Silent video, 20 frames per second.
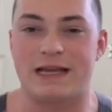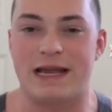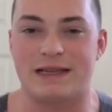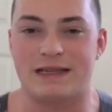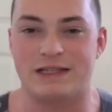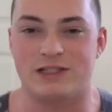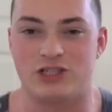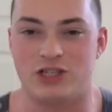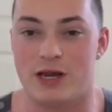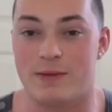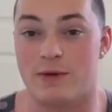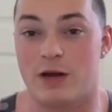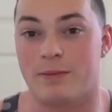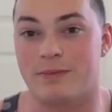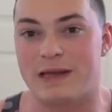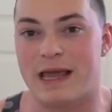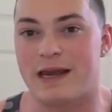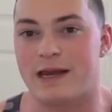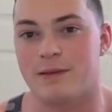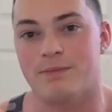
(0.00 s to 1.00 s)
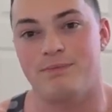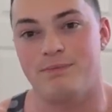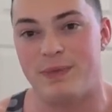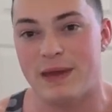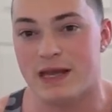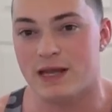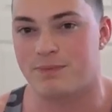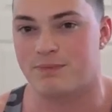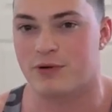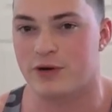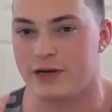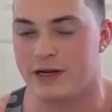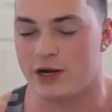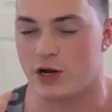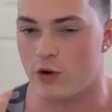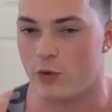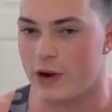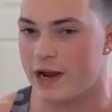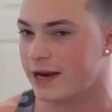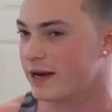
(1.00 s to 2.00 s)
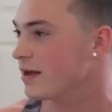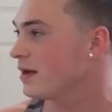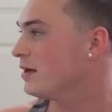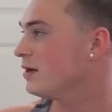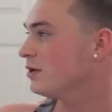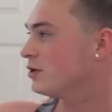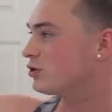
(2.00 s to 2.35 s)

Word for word: day at the gym, and I'm getting big pretty quick.